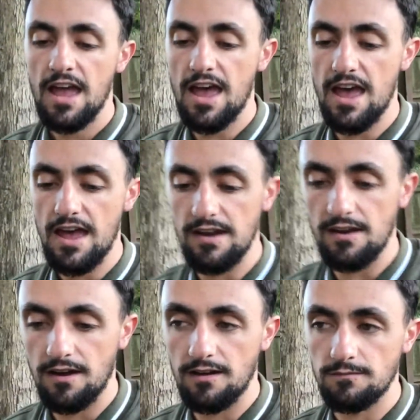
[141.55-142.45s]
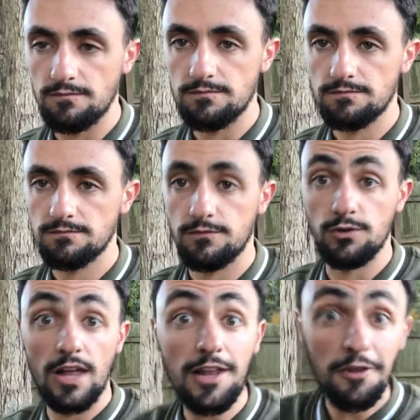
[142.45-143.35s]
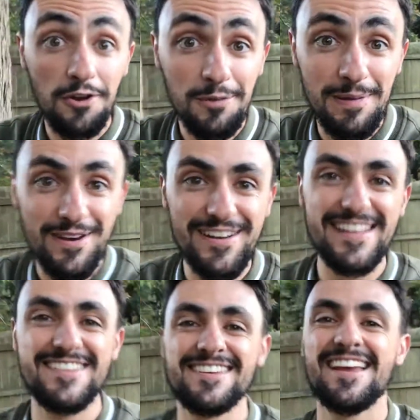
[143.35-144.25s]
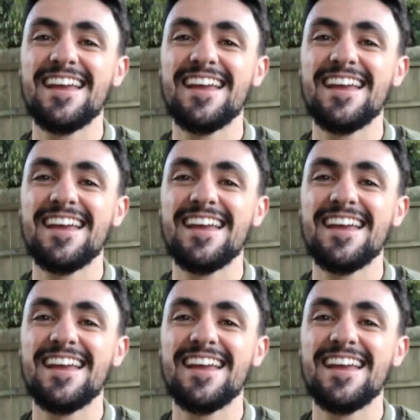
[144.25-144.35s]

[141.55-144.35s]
and um, for a lot longer periods